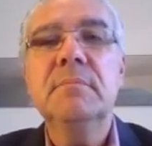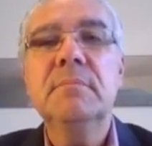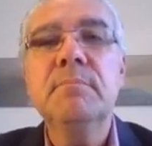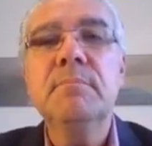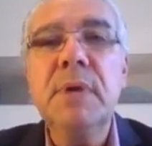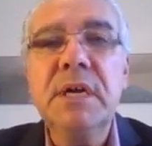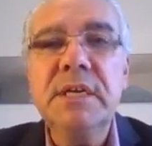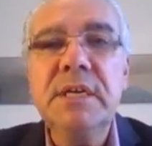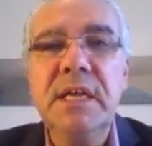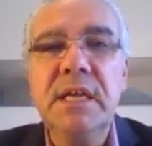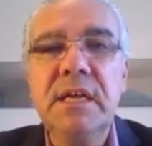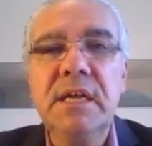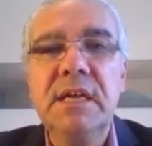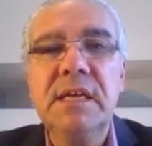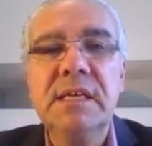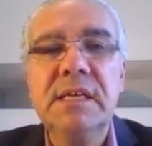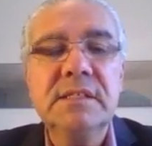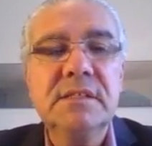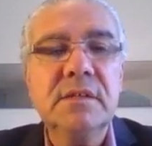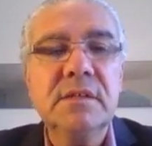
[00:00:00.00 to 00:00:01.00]
Money
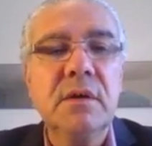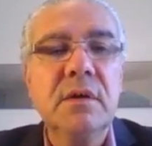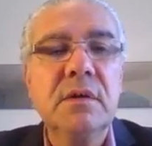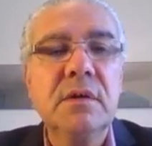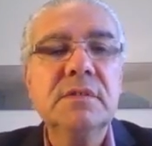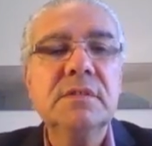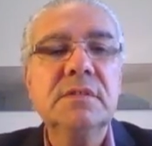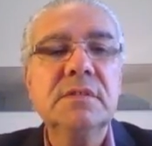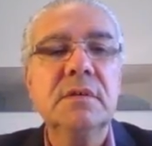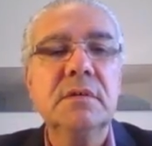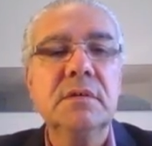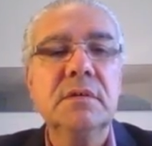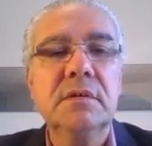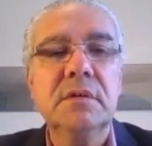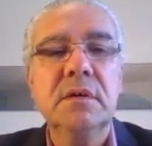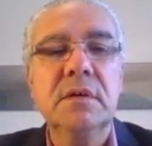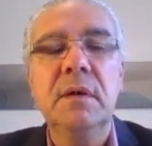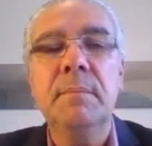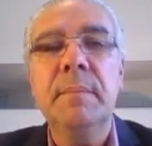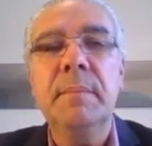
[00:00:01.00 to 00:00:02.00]
is
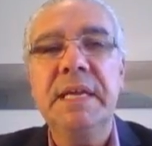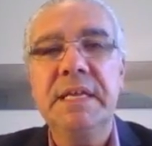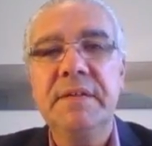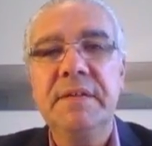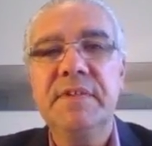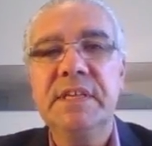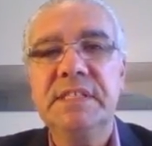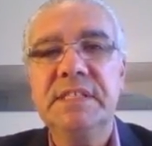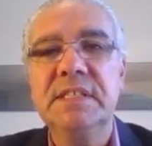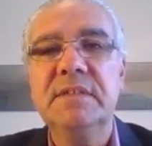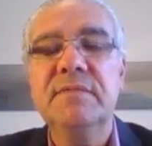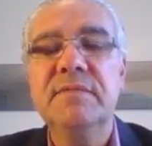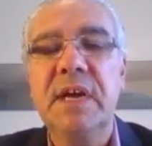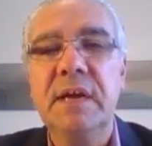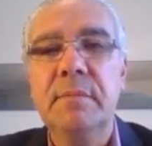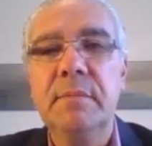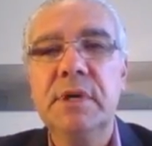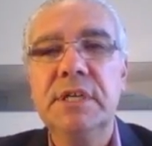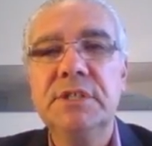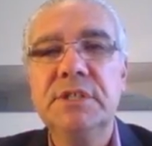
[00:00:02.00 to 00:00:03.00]
also a manifested
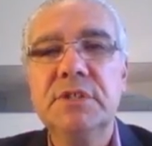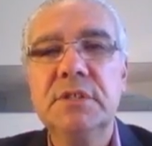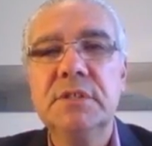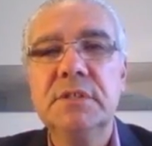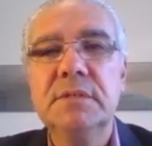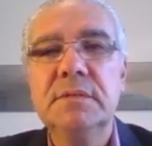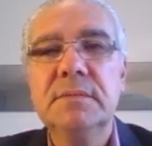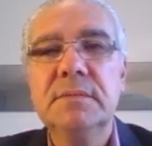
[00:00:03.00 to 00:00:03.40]
vibration.